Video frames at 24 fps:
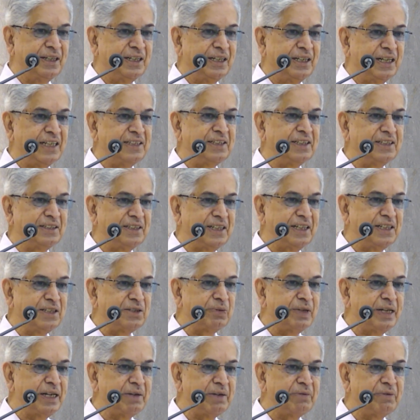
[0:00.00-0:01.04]
I think that's
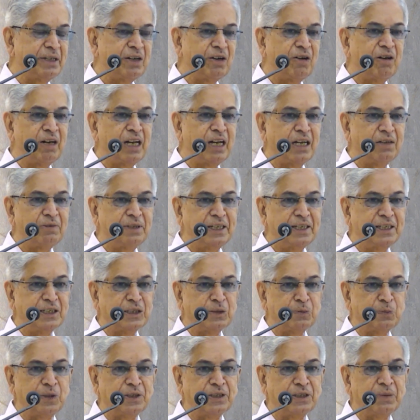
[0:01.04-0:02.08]
where we all have the
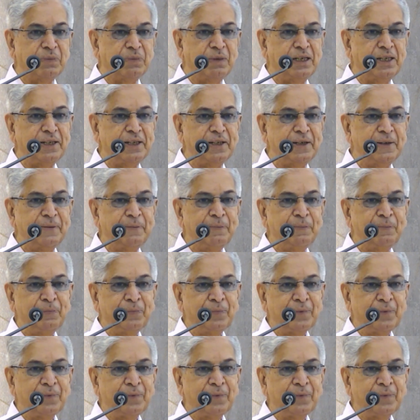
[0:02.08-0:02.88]
responsibility,